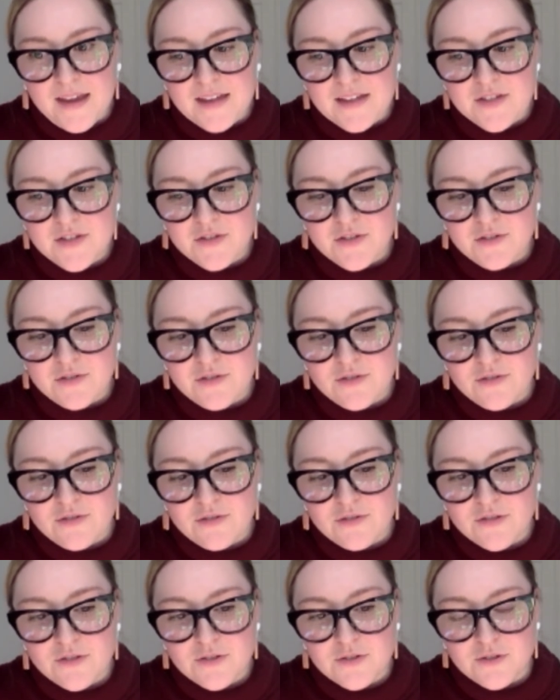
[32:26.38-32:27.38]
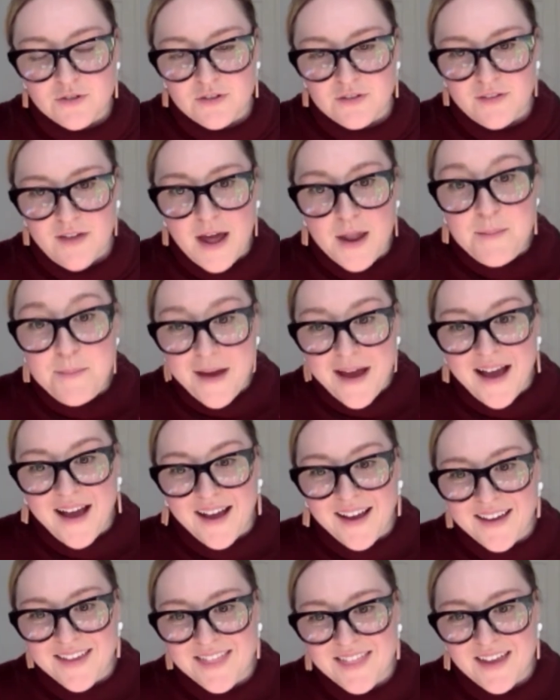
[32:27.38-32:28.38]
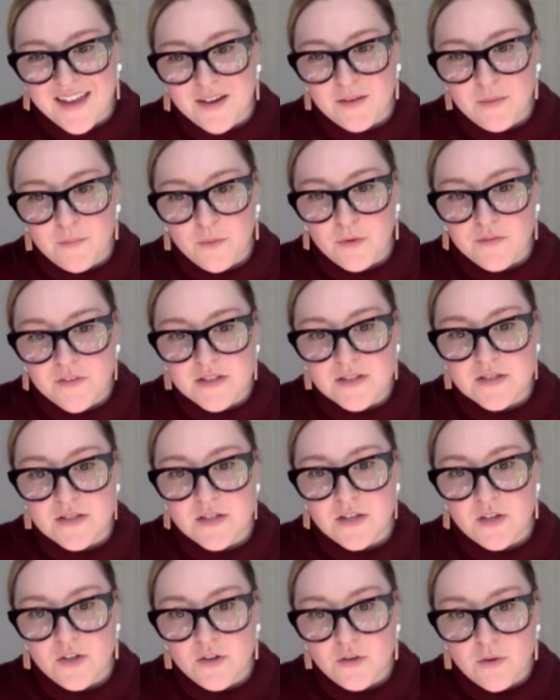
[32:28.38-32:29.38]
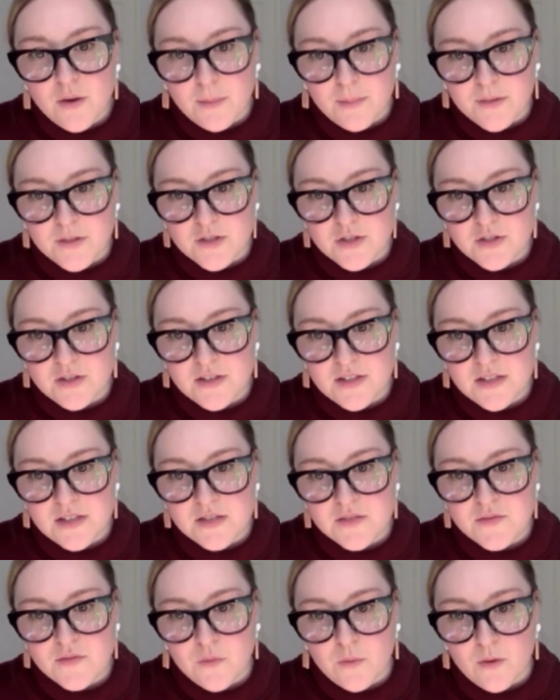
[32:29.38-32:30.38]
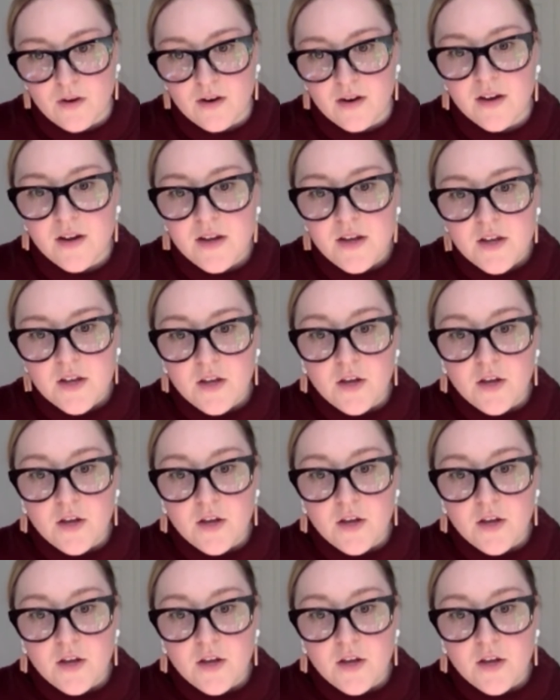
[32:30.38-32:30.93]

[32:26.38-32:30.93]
to sort of unpack that reveals new opportunities for,